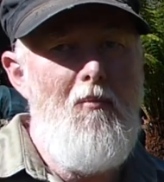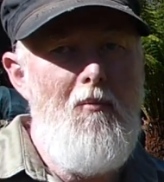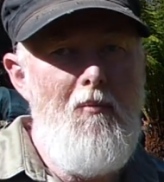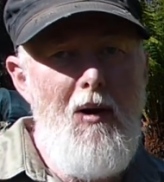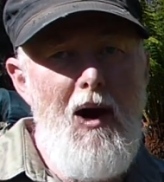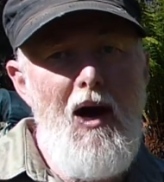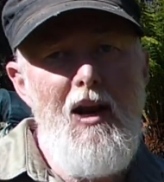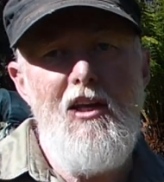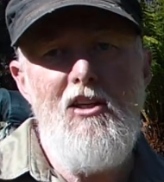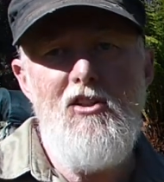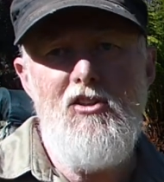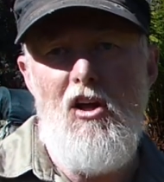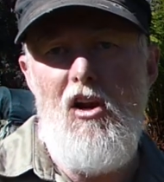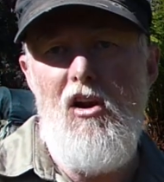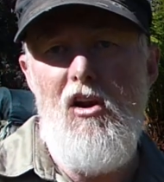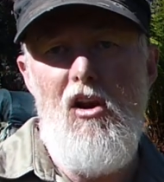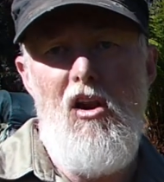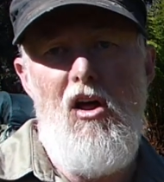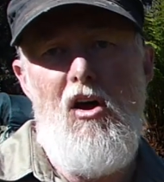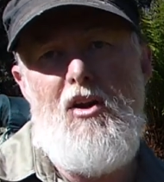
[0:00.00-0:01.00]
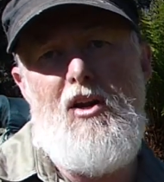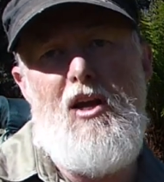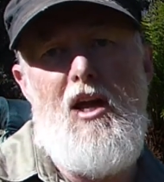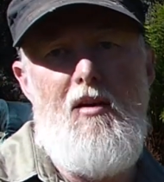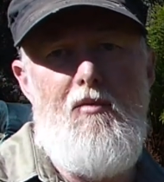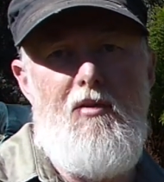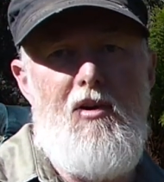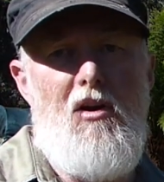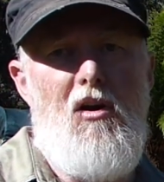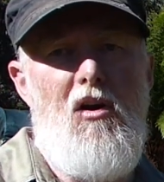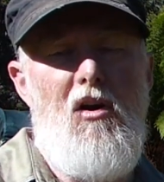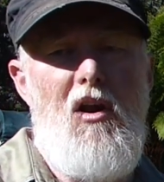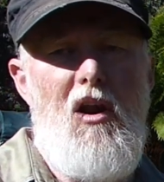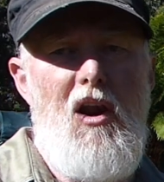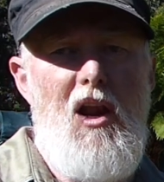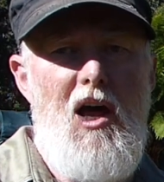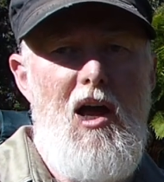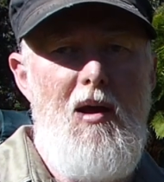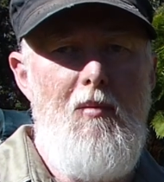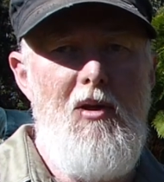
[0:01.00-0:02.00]
but it's a lot heavier
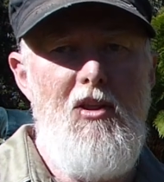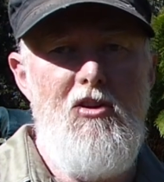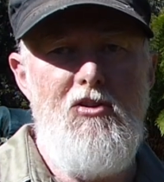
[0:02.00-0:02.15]
on labour.